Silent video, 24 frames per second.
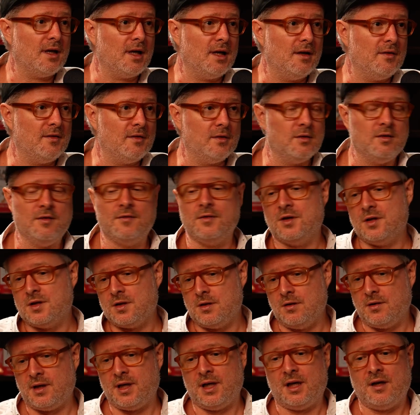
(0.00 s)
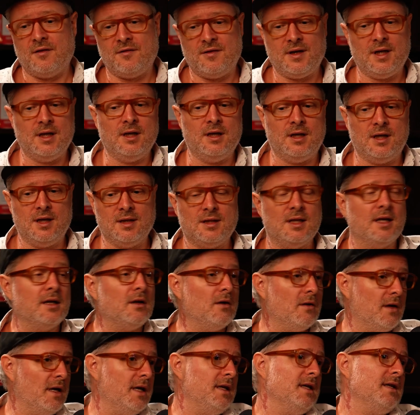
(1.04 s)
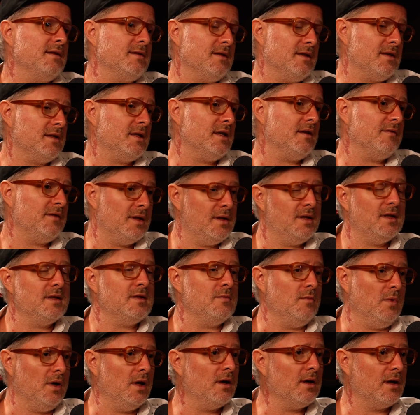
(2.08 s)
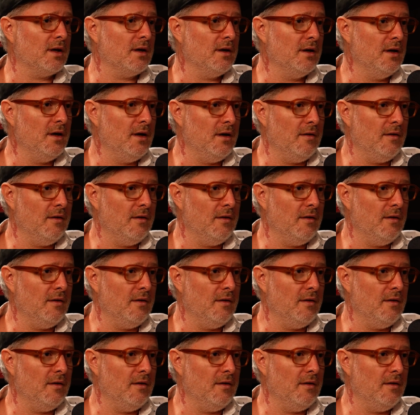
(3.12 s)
And so if you're just looking at failure as like, okay, that's the stuff that doesn't work,